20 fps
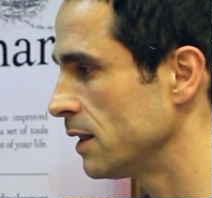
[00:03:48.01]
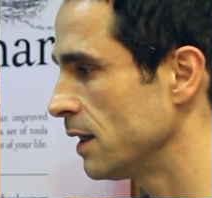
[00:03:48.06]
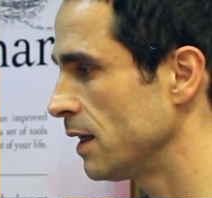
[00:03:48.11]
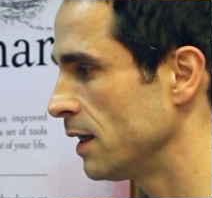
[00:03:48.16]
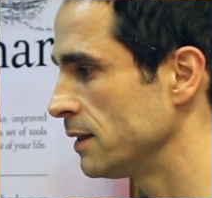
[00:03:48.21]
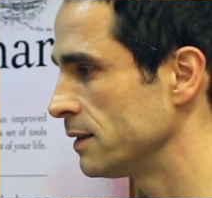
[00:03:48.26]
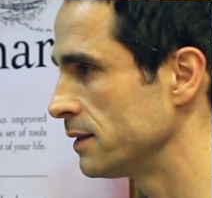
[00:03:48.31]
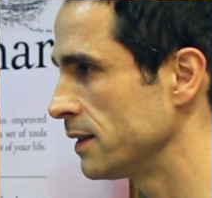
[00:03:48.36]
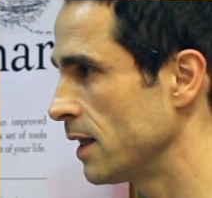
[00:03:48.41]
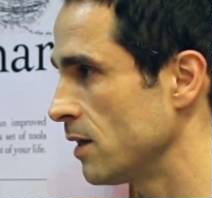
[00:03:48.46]

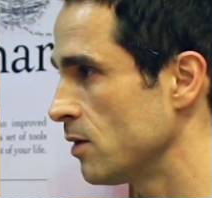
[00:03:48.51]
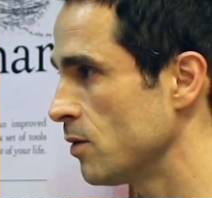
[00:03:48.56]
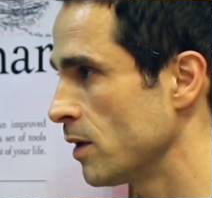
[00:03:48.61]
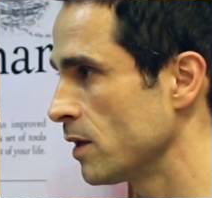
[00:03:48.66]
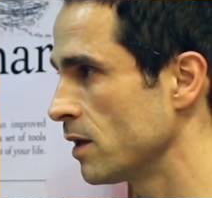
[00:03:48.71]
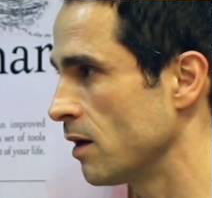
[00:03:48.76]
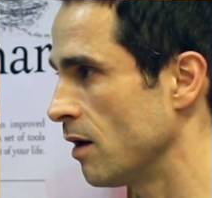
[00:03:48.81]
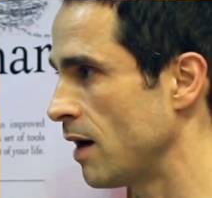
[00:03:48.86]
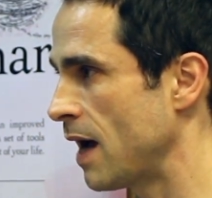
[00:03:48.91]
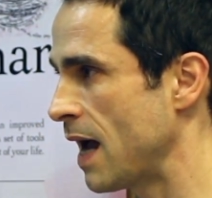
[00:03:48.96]
and say, oh, I
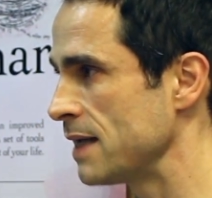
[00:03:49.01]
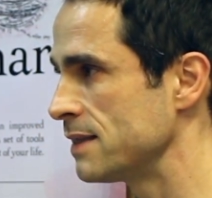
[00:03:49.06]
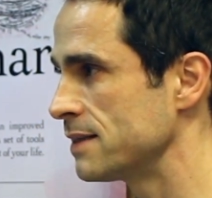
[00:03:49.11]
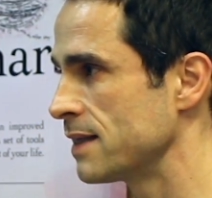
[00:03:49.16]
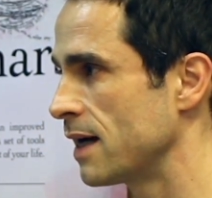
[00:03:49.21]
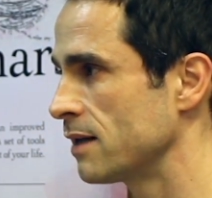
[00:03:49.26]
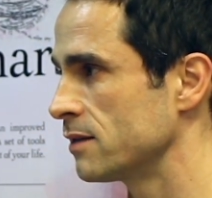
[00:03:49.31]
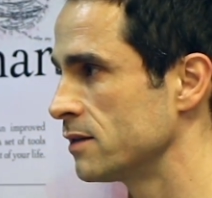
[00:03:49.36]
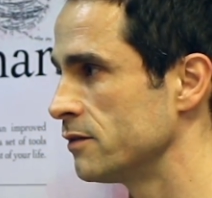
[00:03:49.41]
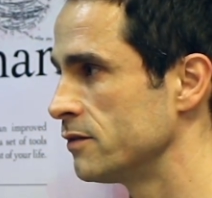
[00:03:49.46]
got 8
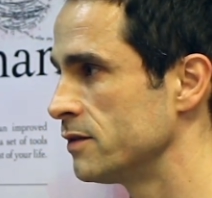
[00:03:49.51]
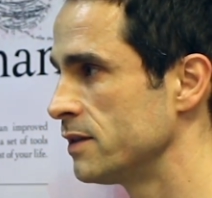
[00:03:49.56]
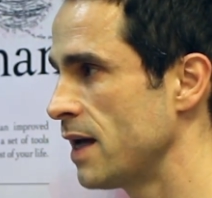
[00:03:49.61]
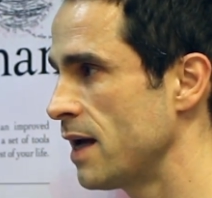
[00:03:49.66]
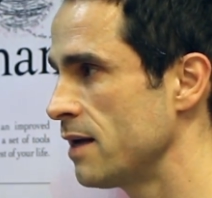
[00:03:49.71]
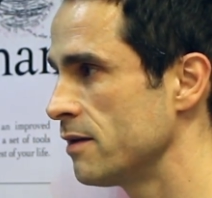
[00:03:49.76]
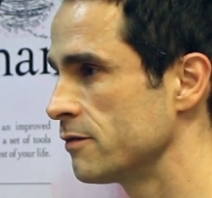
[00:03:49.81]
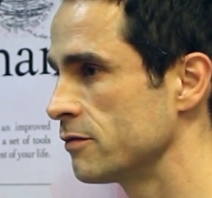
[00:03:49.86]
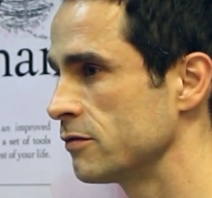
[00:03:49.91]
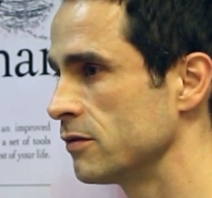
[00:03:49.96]
out of
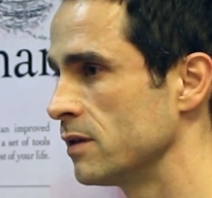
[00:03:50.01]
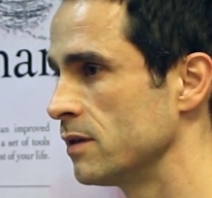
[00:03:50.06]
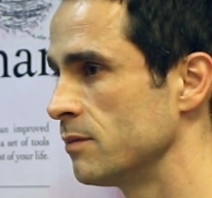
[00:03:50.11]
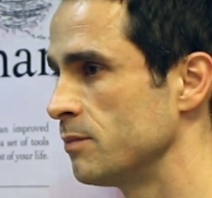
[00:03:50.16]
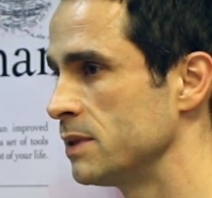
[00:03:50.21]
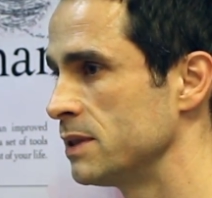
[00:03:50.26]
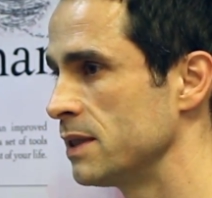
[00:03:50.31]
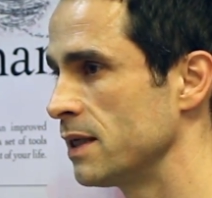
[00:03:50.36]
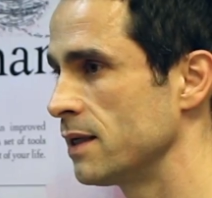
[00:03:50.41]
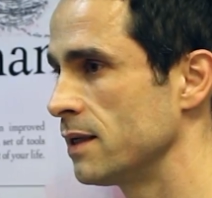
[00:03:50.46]
10 for a
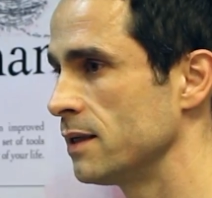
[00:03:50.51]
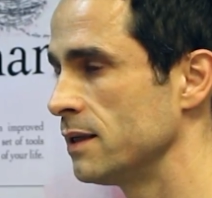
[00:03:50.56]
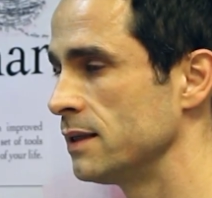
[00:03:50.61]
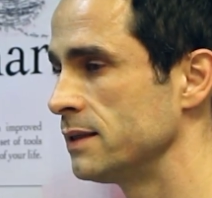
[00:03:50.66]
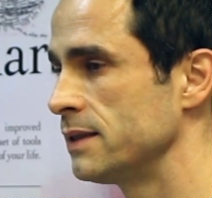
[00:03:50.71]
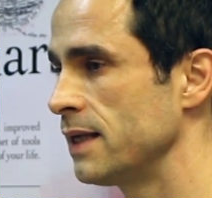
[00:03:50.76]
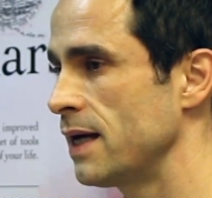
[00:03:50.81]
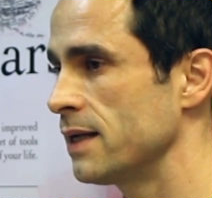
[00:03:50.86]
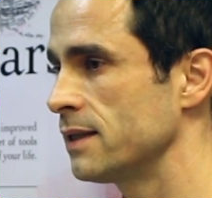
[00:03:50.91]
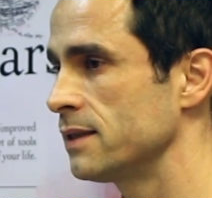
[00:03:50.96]
particular
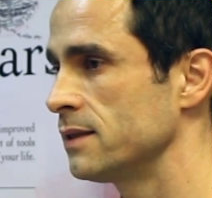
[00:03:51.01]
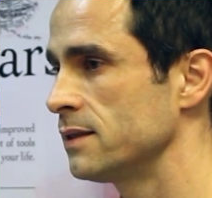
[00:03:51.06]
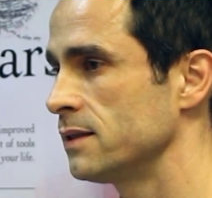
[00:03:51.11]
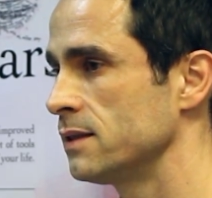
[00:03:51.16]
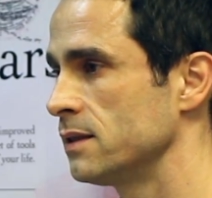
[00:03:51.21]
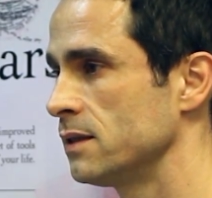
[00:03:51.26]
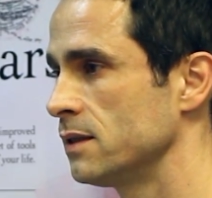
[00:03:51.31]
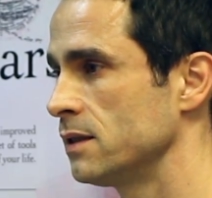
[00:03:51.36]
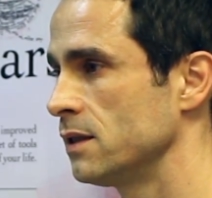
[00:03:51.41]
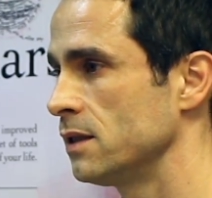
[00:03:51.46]
test.
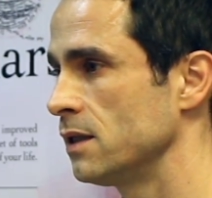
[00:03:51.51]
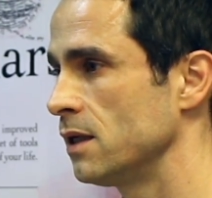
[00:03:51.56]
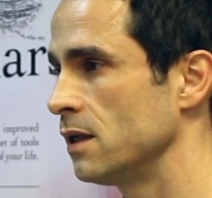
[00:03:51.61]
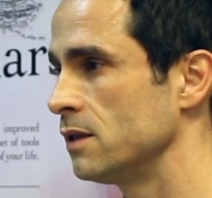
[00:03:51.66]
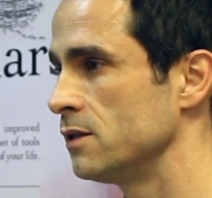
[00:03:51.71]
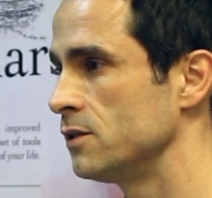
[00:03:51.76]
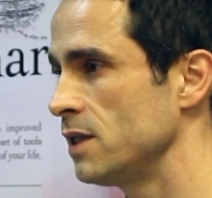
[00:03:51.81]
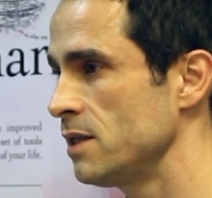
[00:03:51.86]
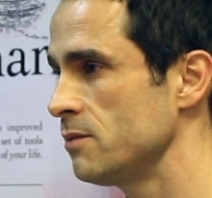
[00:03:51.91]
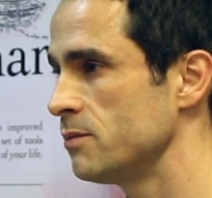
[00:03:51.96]

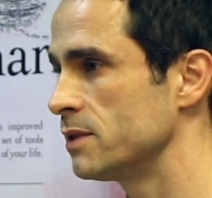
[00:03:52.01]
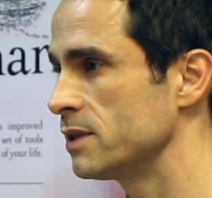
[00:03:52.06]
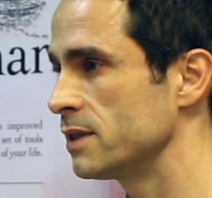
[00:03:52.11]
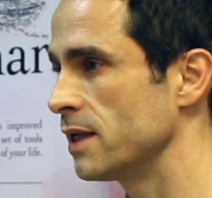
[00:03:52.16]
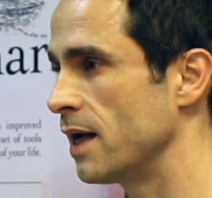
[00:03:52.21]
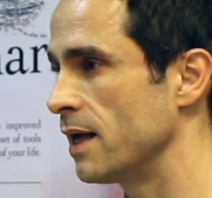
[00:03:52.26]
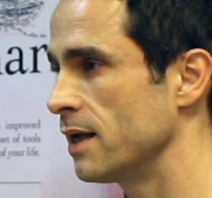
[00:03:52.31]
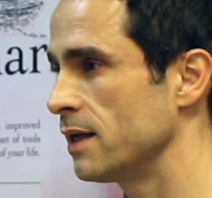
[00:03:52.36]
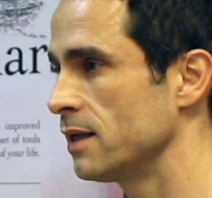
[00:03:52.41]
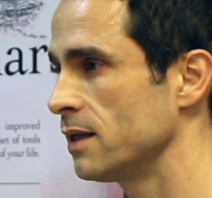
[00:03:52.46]
And she would
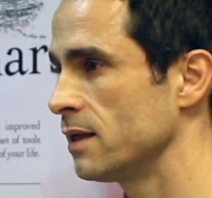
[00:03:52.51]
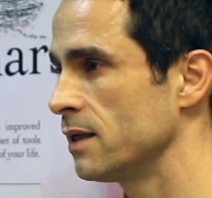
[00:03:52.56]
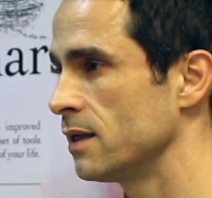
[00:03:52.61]
say,